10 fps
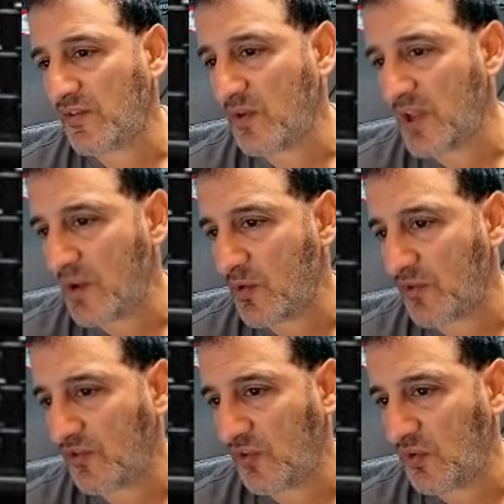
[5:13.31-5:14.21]
So here
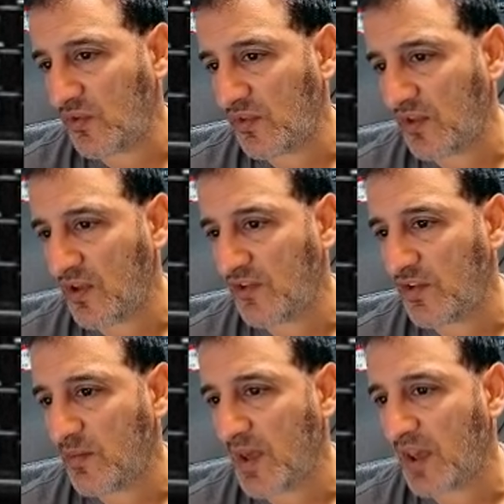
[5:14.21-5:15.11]
we're 2 to
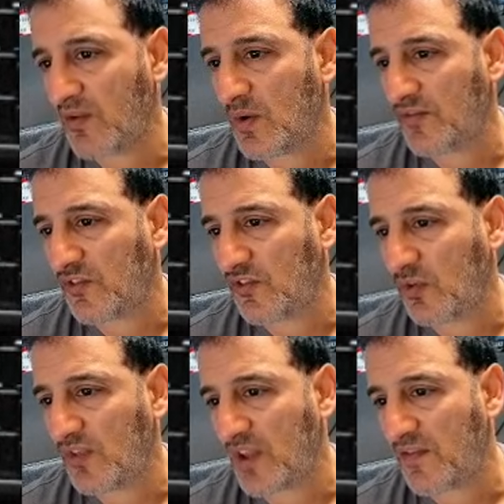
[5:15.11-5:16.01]
30 megs. You have to
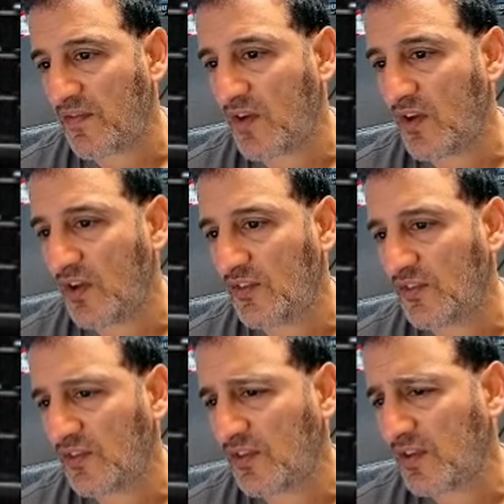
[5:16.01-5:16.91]
choose that
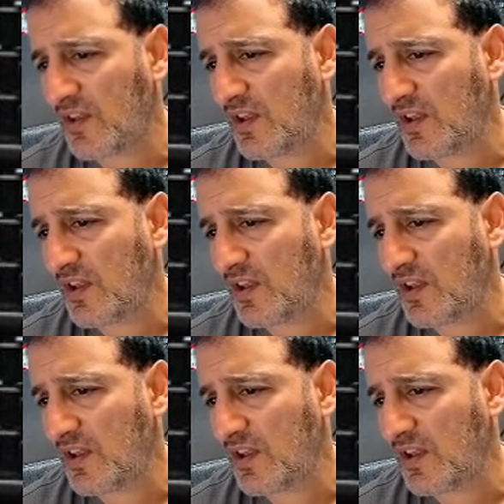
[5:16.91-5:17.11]
first